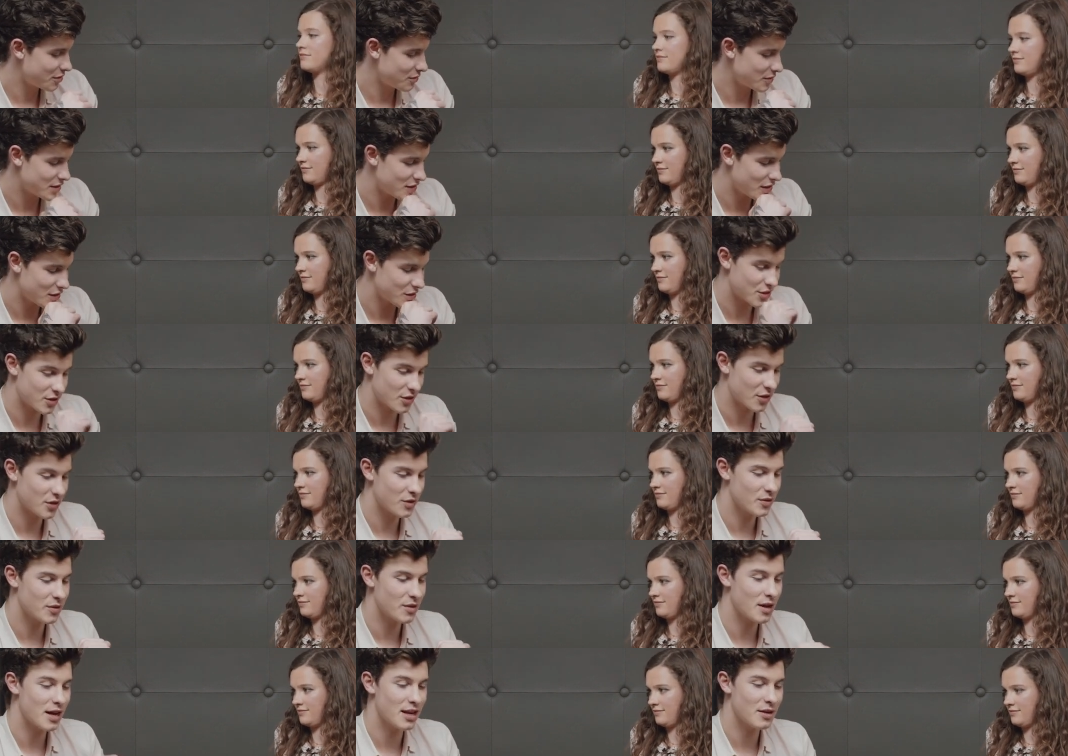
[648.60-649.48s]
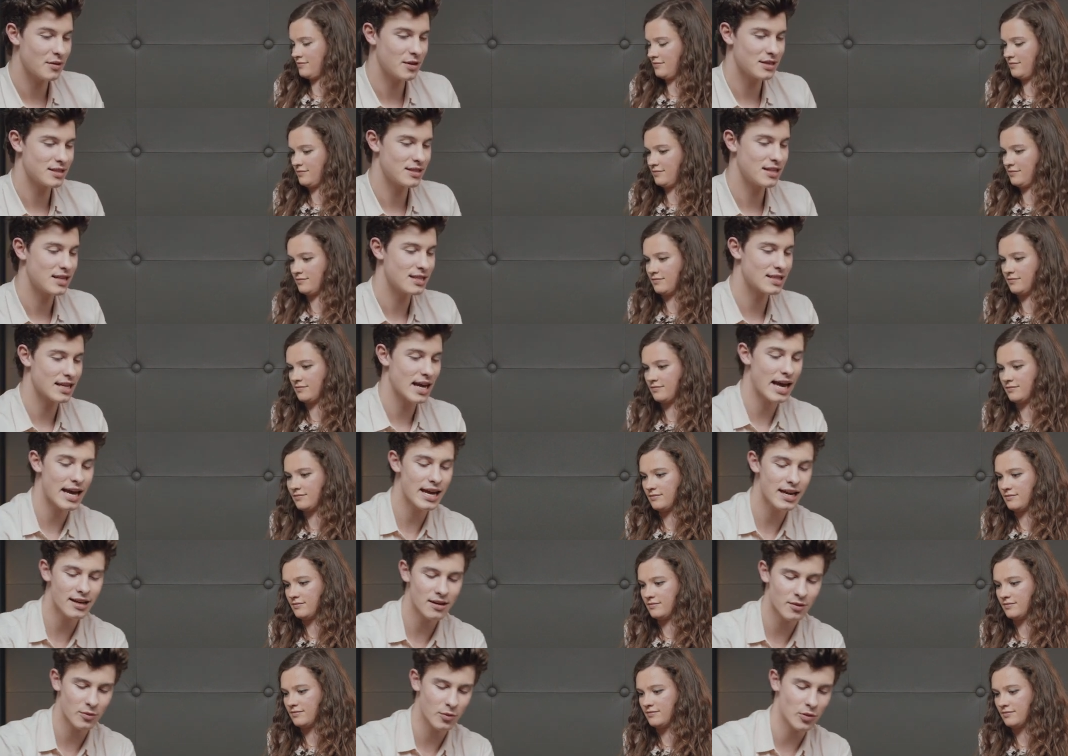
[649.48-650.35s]
Speaker 1: she was here to show you. Anyways, this
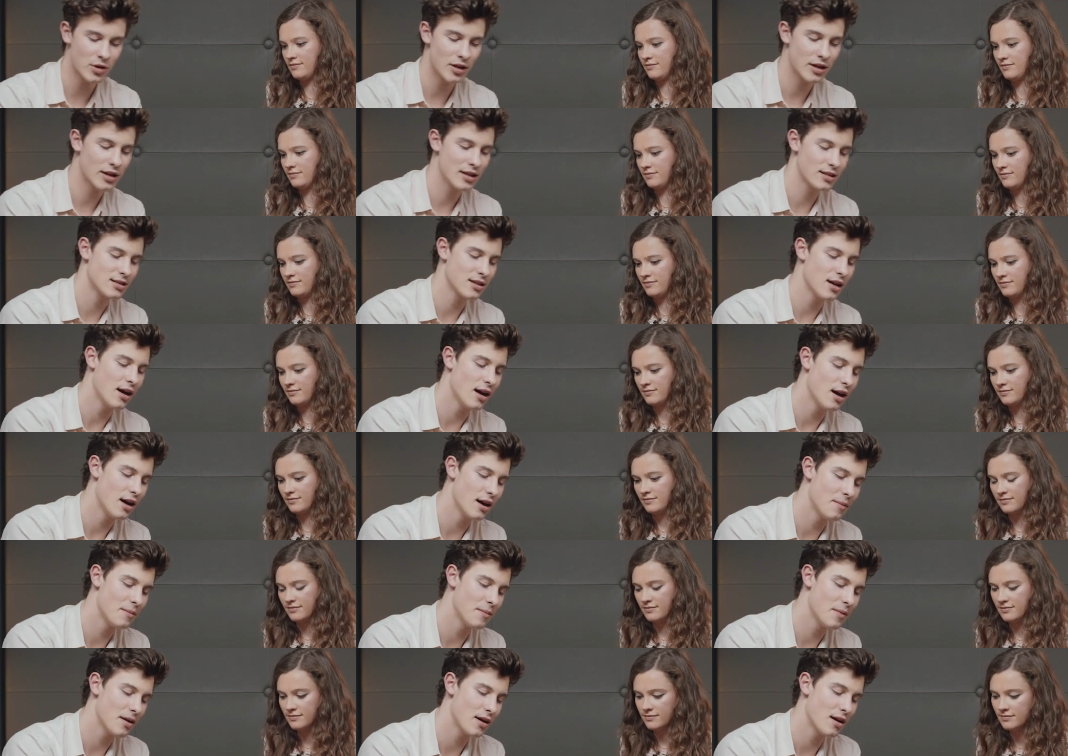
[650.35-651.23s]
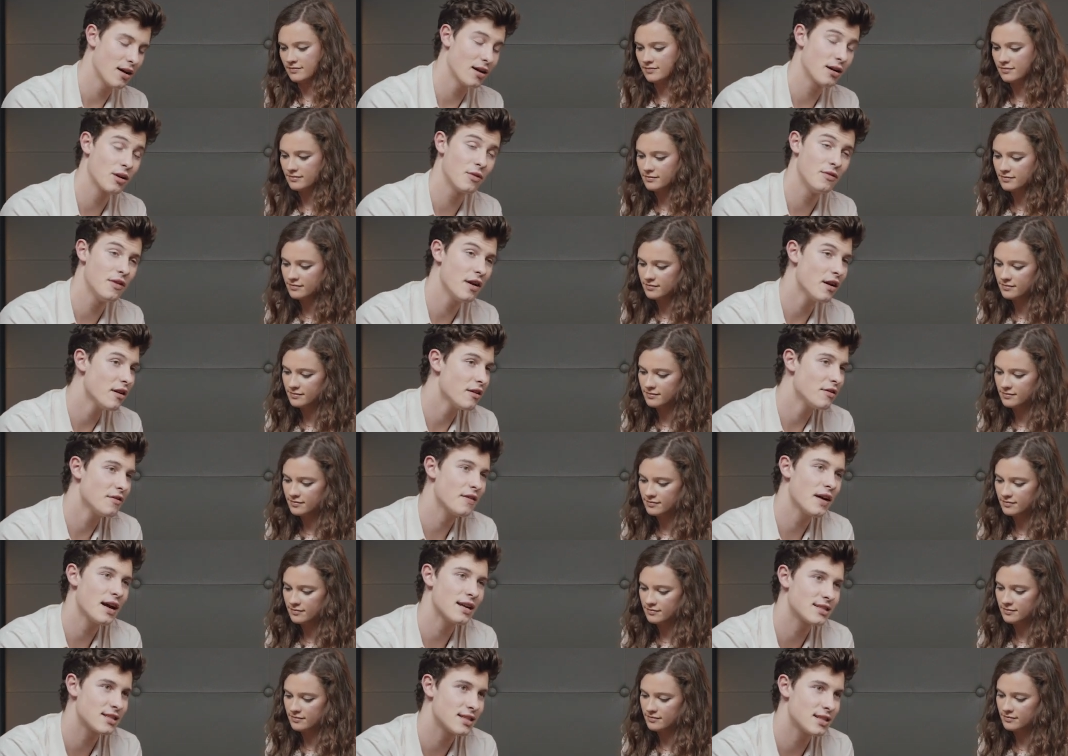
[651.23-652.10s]
eight was um, a very
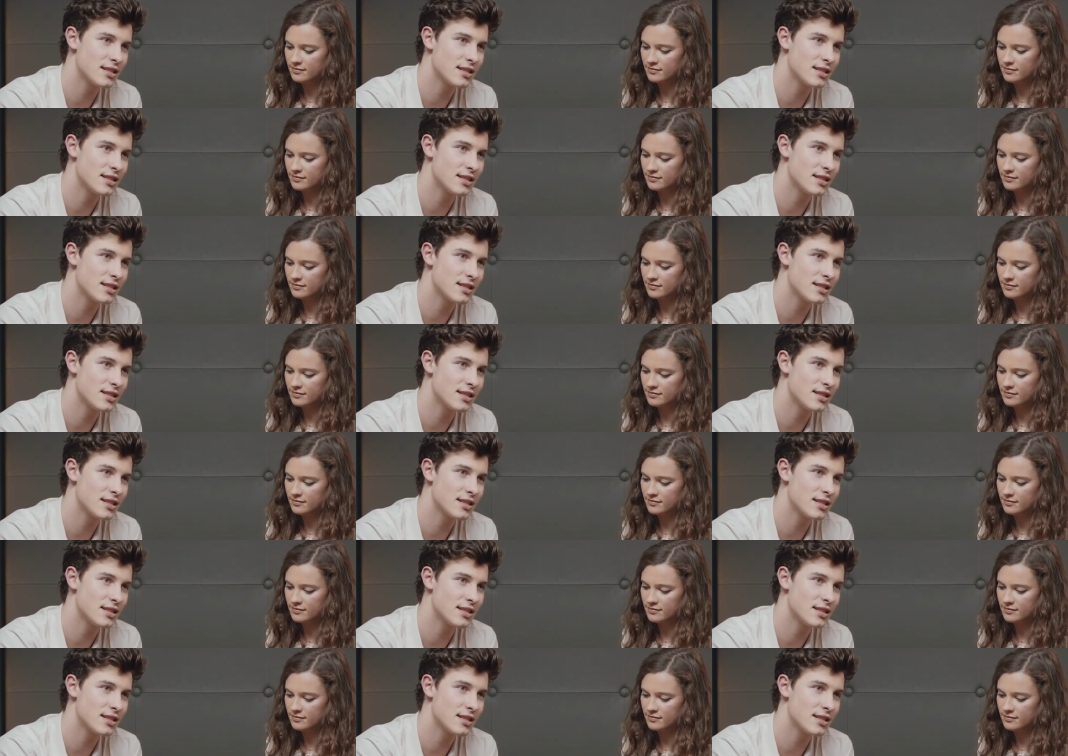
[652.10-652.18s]
fast